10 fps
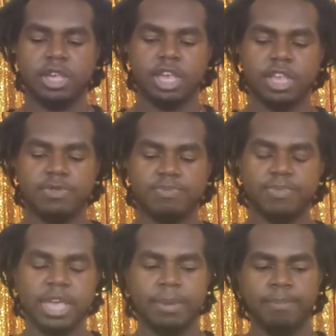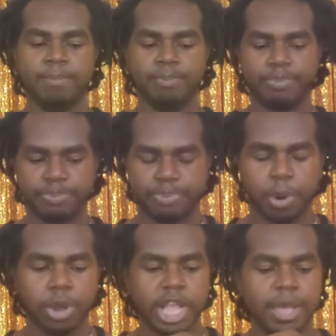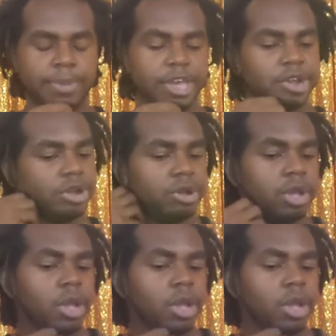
is being broken up here.